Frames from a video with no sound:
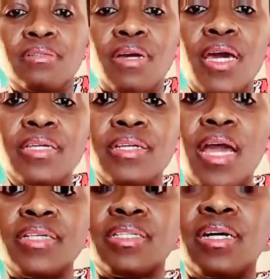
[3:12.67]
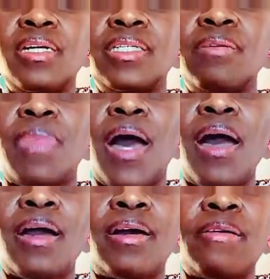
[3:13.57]
right nice color in the back
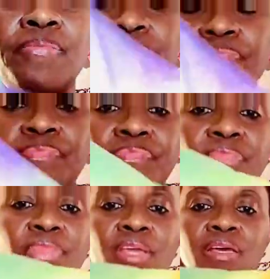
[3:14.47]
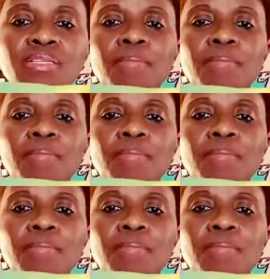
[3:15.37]
it's